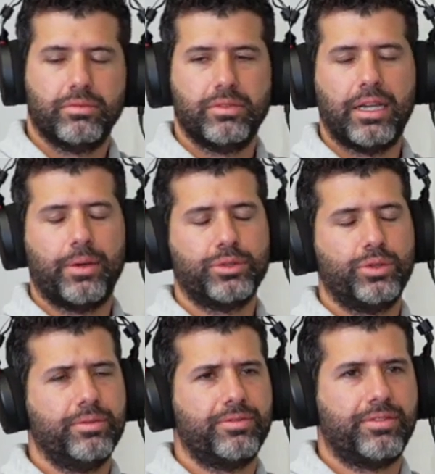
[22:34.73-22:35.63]
Yeah, I was
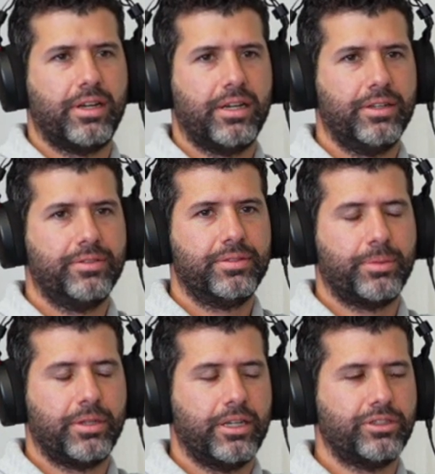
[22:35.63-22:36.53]
doing 5s,
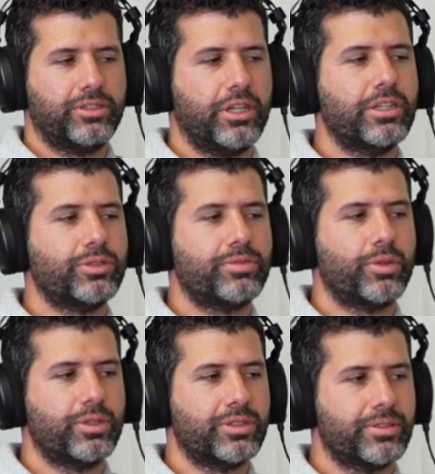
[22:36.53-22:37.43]
but then I changed to
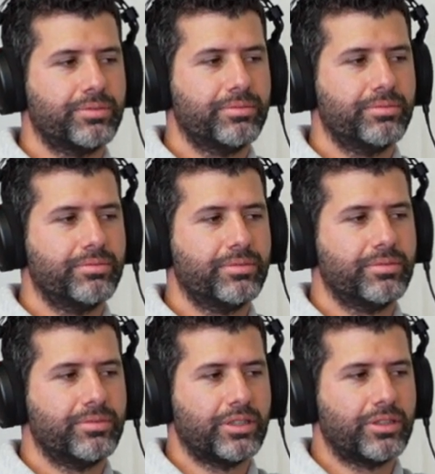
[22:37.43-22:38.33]
4s.
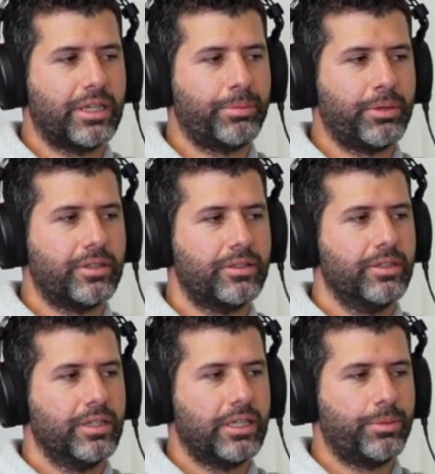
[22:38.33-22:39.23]
Just to keep the
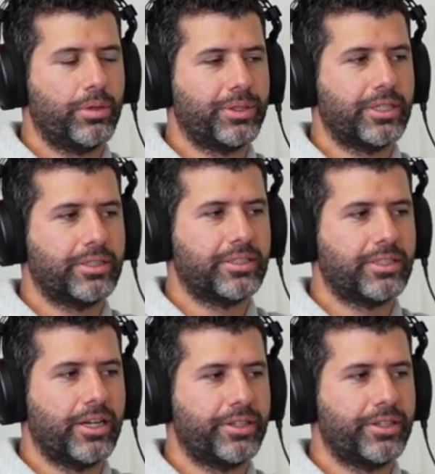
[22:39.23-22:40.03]
resistance higher.